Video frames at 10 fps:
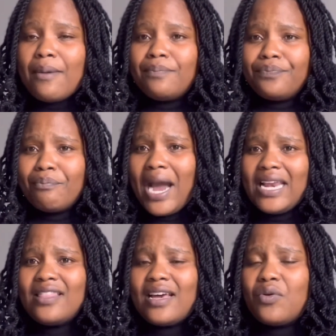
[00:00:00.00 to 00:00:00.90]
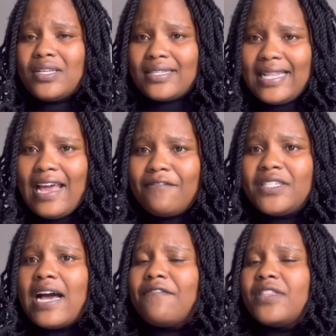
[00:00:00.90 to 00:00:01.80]
money that was
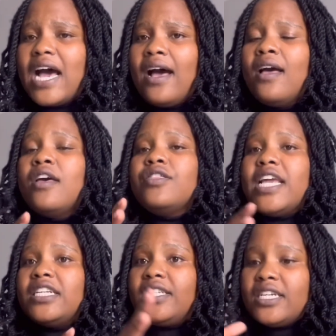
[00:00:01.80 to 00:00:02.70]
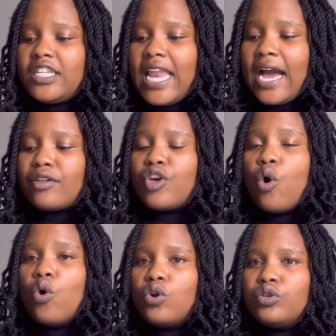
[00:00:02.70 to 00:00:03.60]
left after they did like the
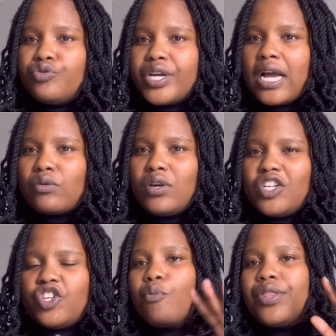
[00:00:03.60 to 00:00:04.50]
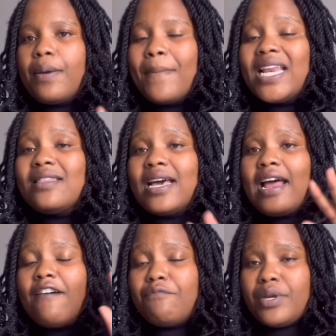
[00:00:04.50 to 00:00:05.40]
whole recalculation, the money that
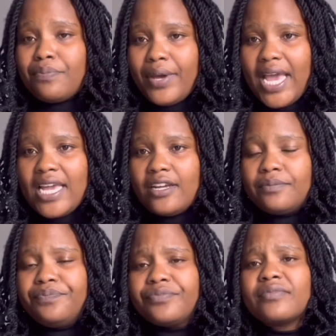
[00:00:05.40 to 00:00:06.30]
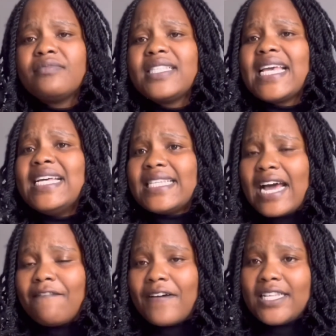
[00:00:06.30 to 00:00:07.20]
I've been paying as
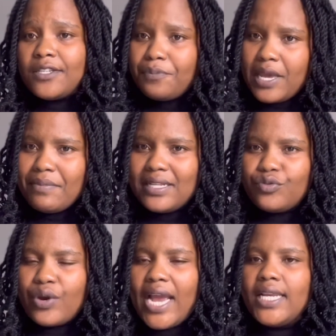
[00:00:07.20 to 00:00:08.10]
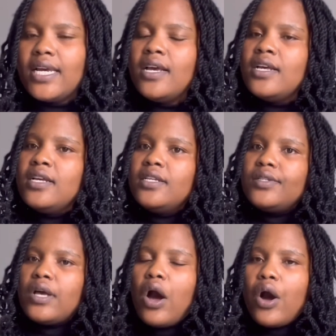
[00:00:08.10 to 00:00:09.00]
advance payments, right?
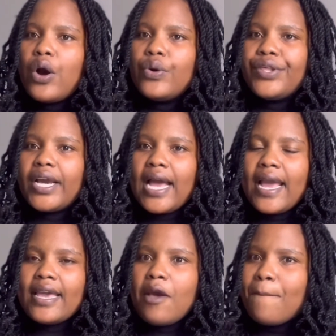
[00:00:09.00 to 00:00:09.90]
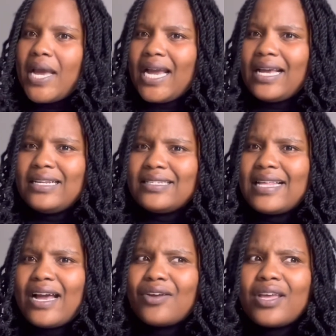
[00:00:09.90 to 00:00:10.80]
So the guy came back and he's
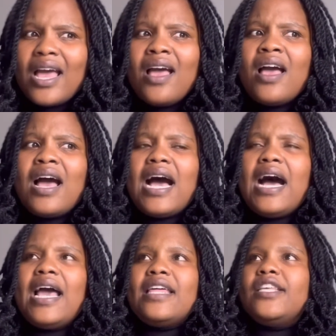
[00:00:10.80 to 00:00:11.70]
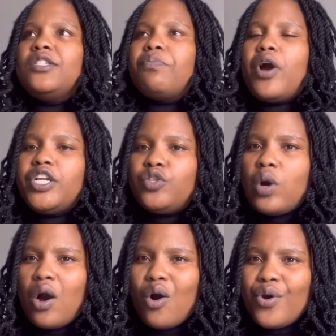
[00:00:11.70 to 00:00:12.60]
like, at this point, you
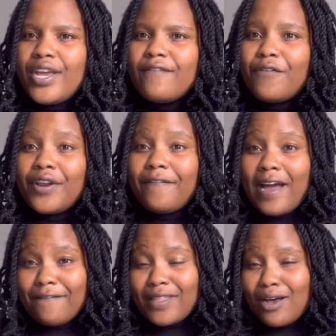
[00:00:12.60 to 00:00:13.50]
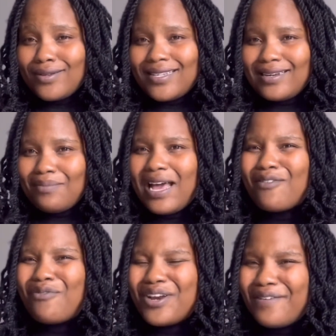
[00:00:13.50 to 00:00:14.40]
are owing 45,000. I'm like,
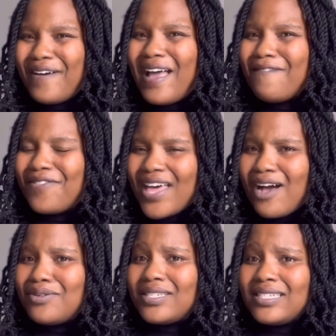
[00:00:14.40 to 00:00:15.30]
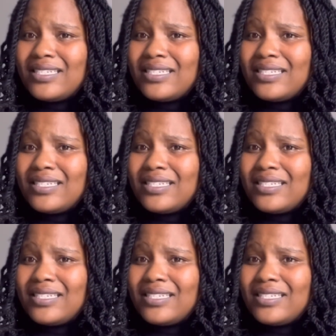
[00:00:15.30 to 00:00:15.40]
45,000?